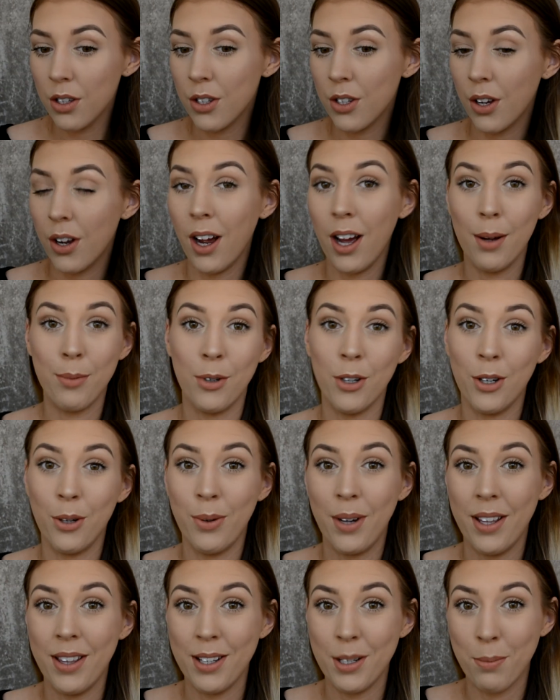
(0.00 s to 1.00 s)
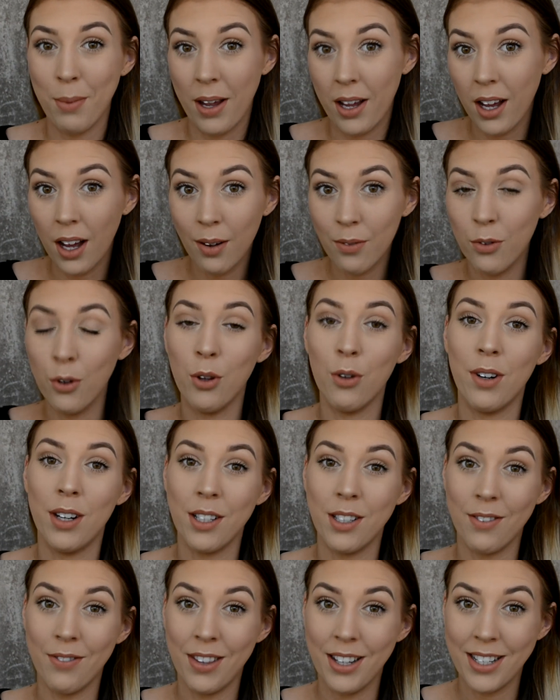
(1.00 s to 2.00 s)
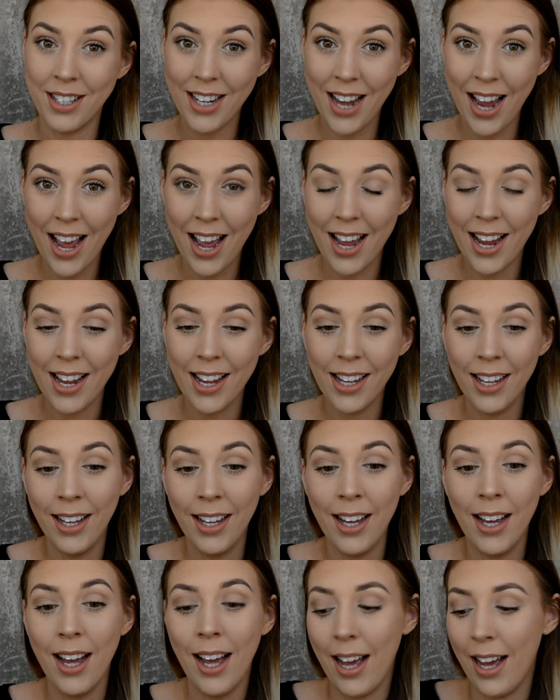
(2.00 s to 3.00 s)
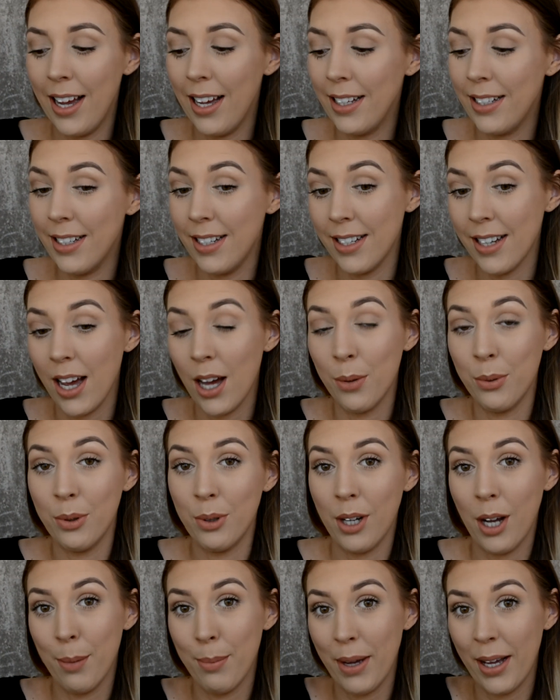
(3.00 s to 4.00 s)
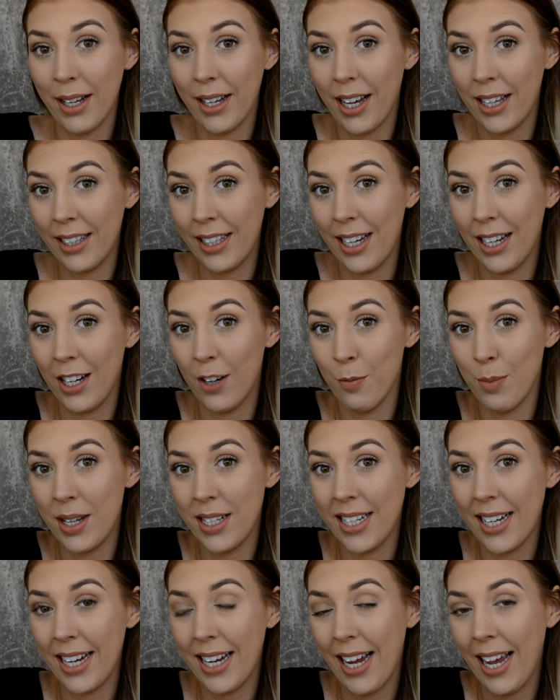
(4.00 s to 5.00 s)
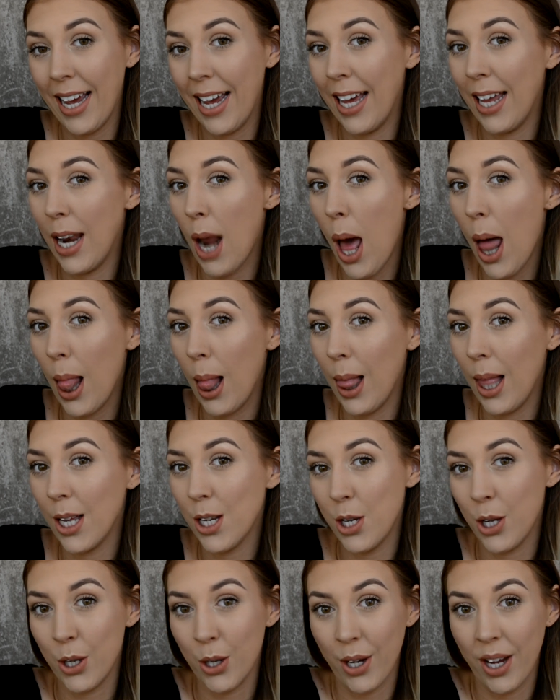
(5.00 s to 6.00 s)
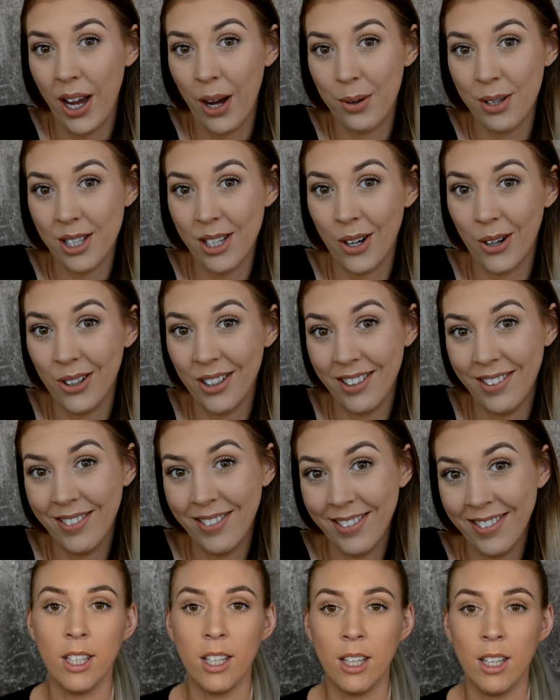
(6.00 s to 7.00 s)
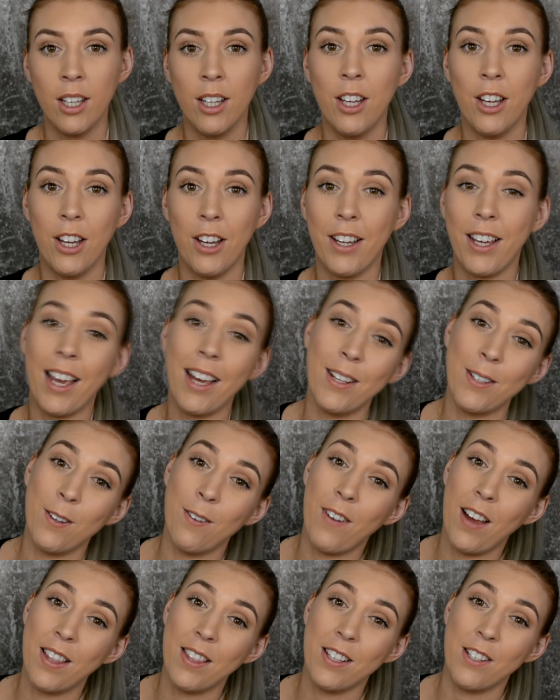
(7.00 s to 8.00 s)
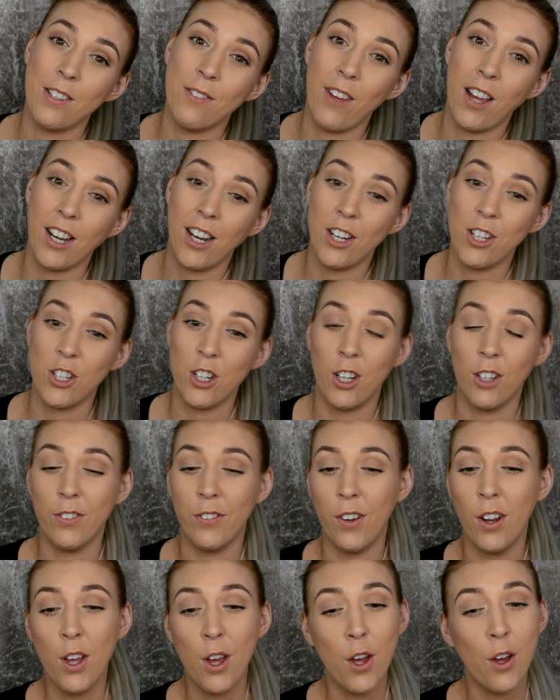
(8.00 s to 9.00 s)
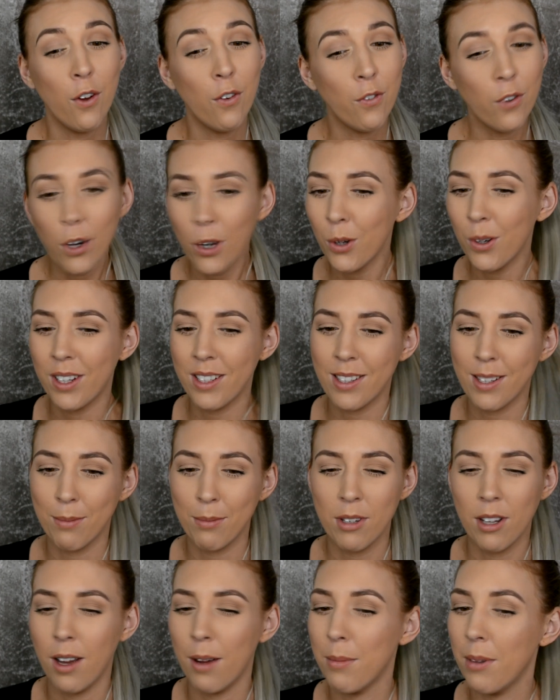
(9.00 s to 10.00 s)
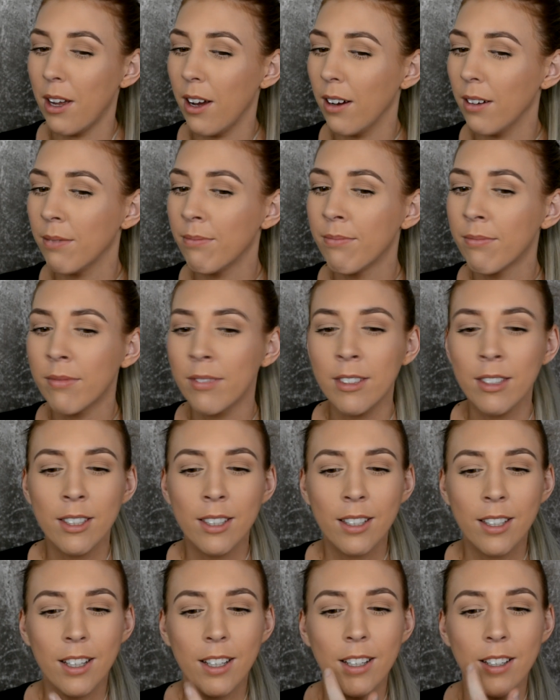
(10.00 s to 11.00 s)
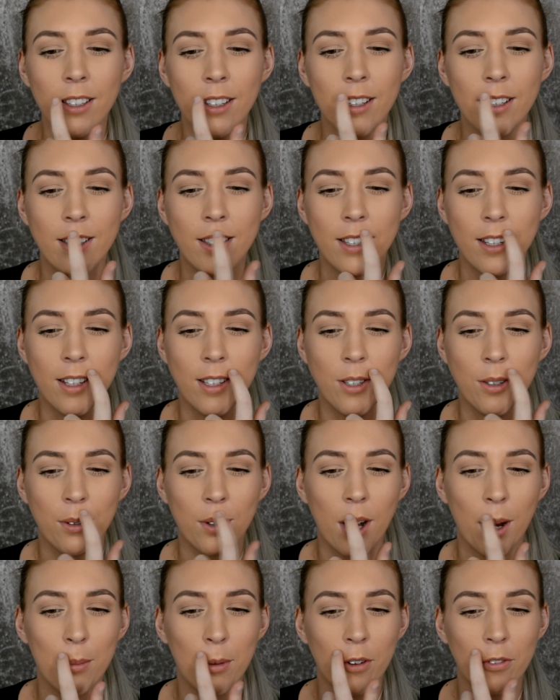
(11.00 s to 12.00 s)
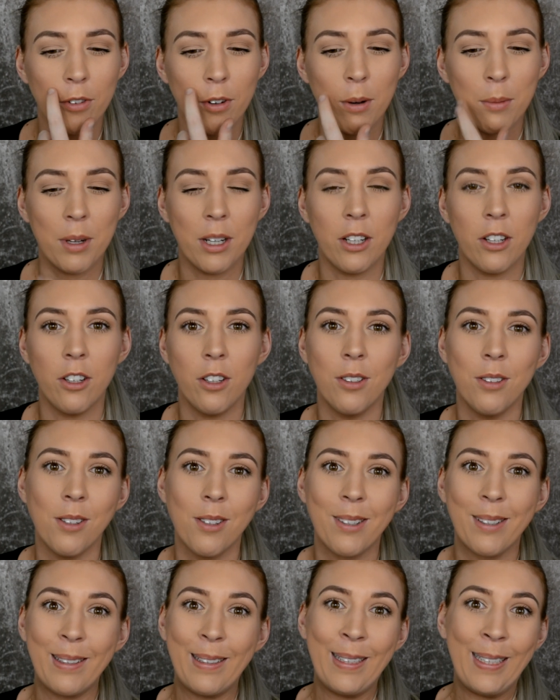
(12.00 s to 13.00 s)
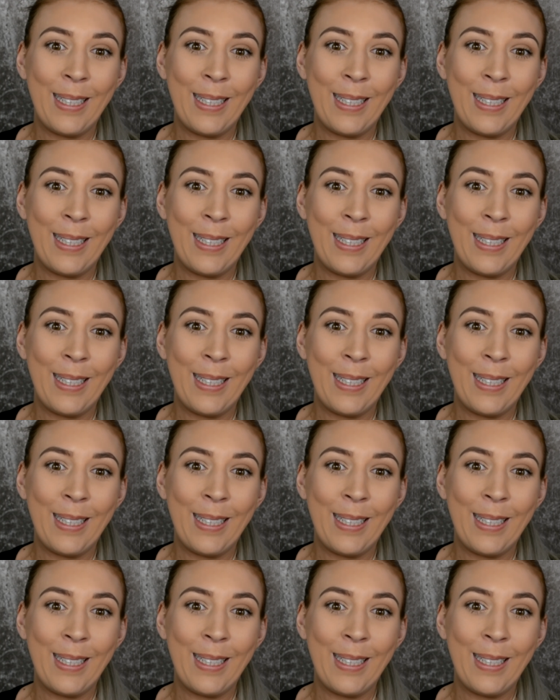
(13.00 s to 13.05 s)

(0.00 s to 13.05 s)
So I'm going to wear this makeup for the rest of the day, and I will come back at the end of my day and let you know how it's gone. Okay, so I've had this foundation on for quite some time now. You can see it's all come off around my nose.